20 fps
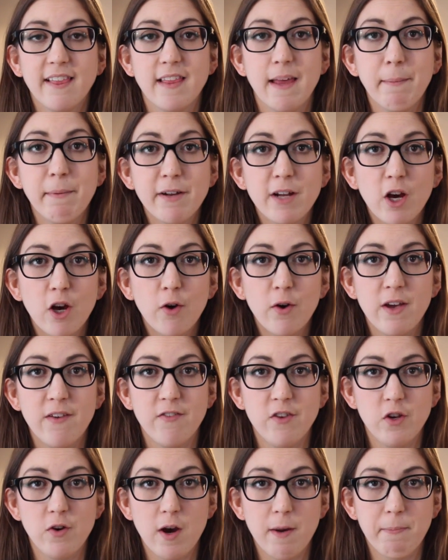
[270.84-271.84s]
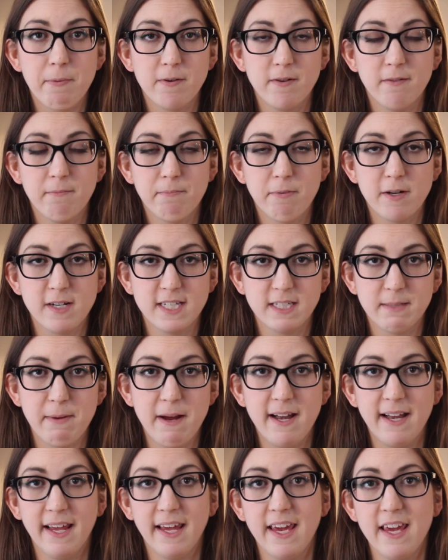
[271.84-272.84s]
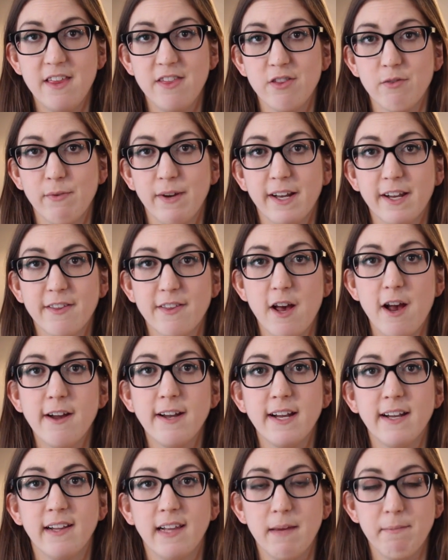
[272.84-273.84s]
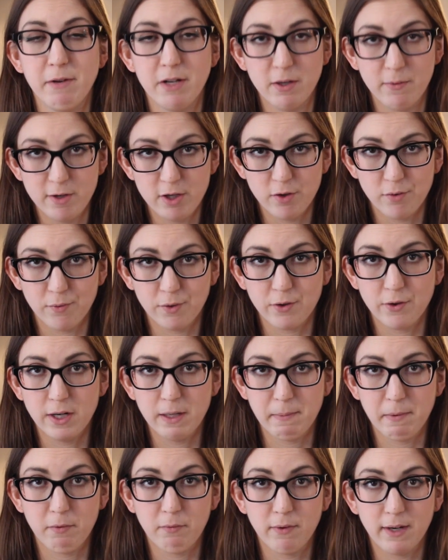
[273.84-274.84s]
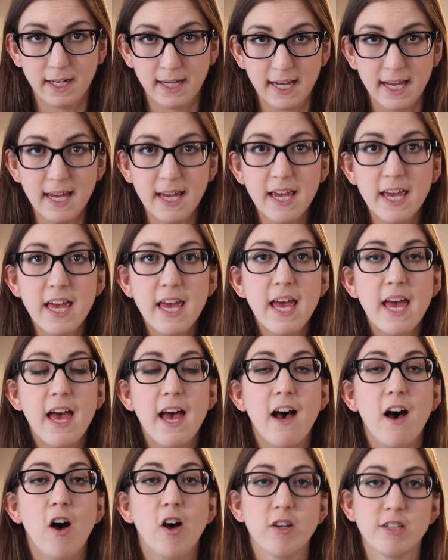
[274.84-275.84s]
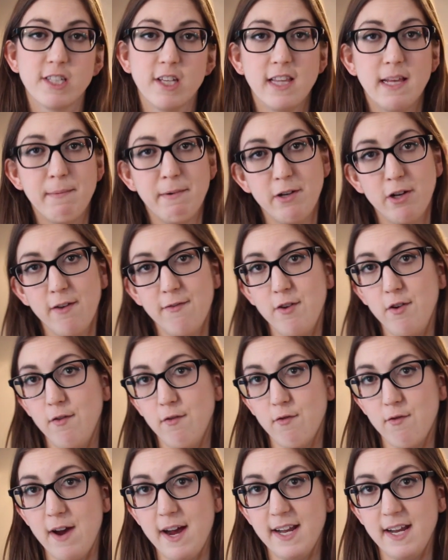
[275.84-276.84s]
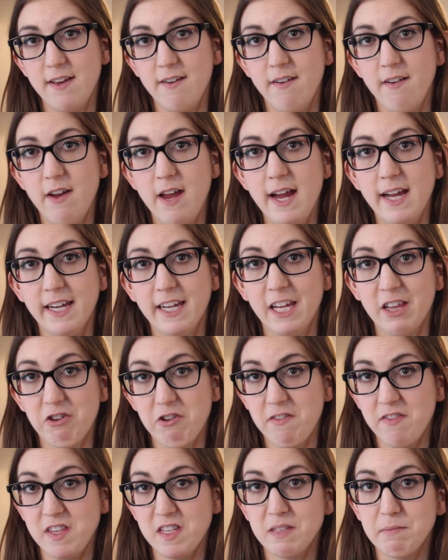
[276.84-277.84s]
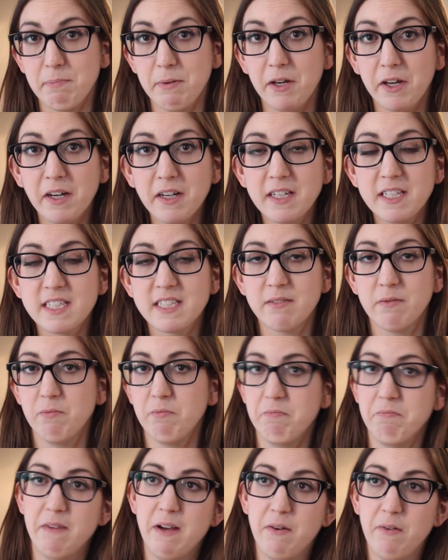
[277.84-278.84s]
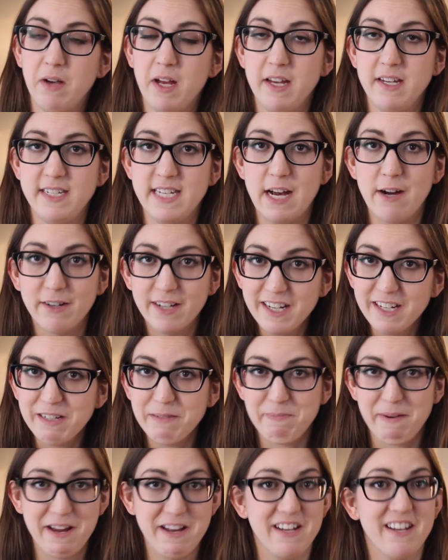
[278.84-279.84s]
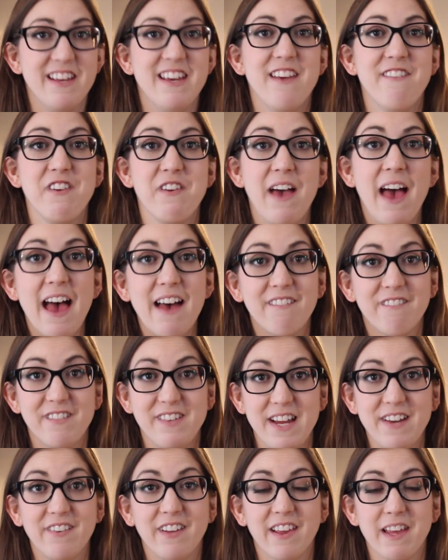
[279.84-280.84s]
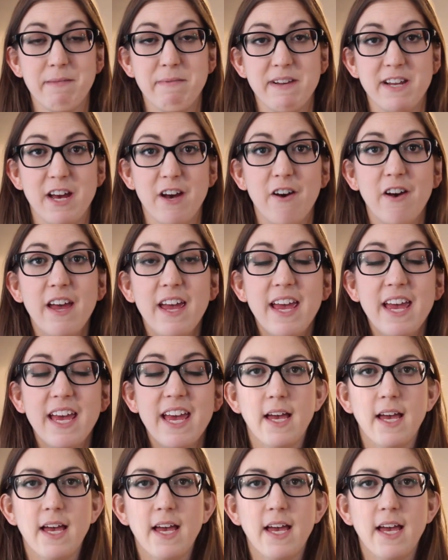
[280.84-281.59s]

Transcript: Let me know if you are participating in the readathon, and let me know what you're going to be reading. Also, let me know if you've read either of these books. I doubt it, but if you have, definitely let me know.